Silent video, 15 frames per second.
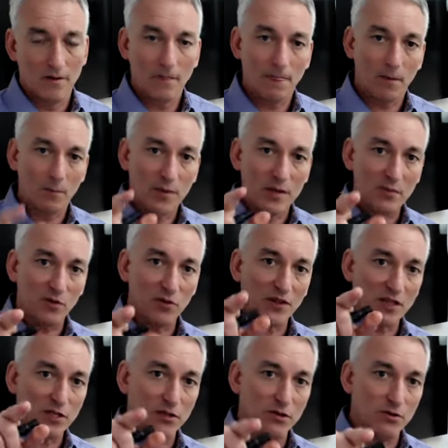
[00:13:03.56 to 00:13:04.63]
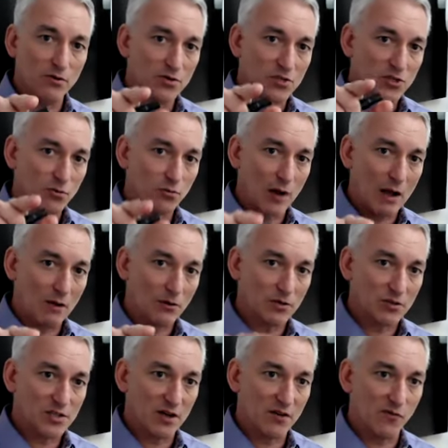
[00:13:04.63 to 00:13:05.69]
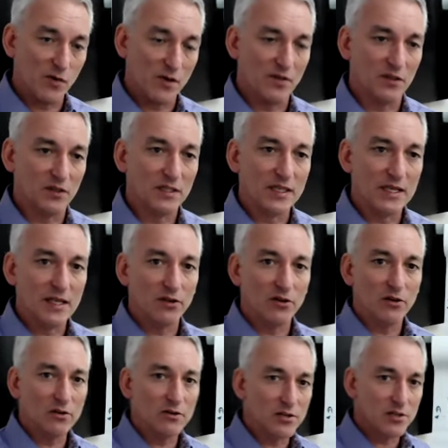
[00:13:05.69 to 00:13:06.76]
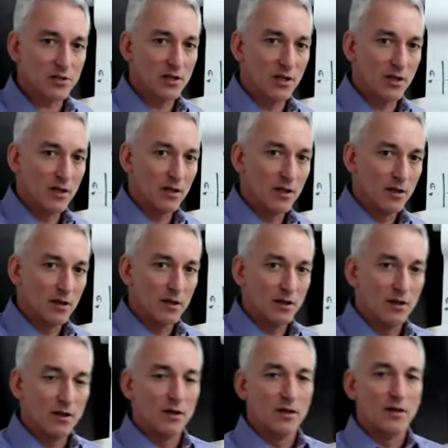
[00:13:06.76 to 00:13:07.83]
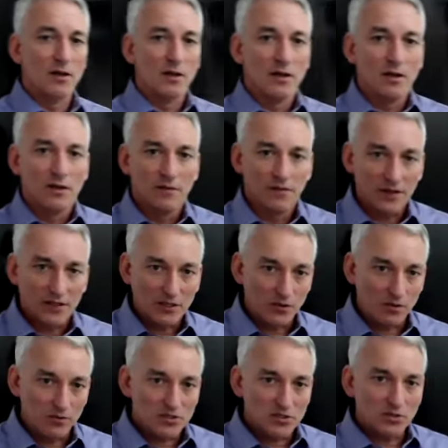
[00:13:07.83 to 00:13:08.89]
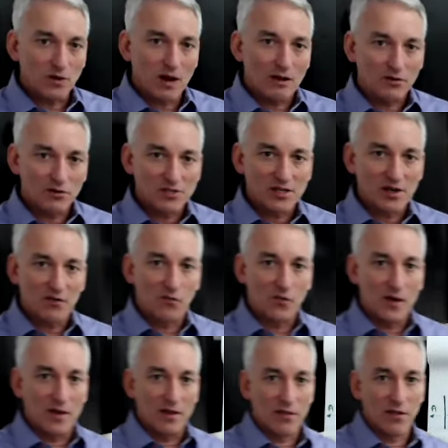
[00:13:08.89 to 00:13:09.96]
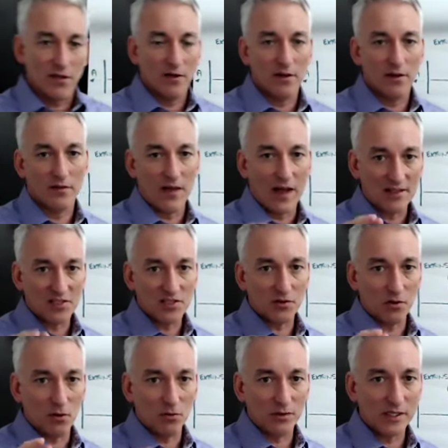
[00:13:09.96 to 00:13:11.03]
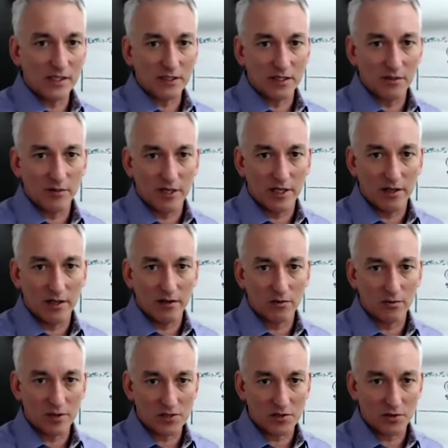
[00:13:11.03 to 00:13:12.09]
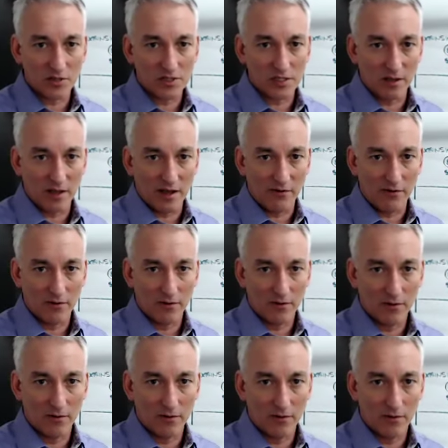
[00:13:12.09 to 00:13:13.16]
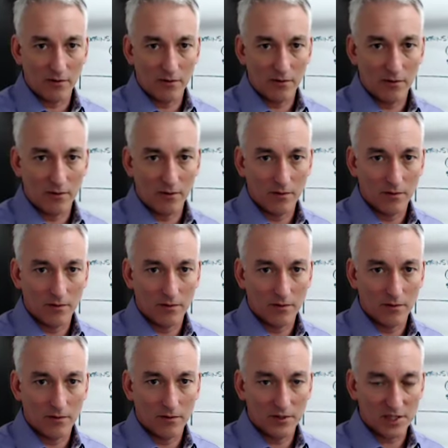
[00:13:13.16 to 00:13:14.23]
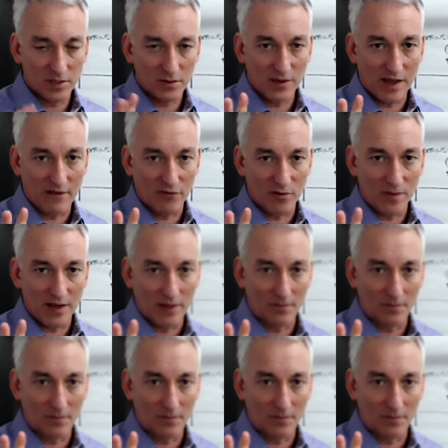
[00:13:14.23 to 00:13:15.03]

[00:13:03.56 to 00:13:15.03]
The people that you surround yourself with, the leaders that you surround yourself with, that's your only unlimited resource in life. Sit with that for a minute.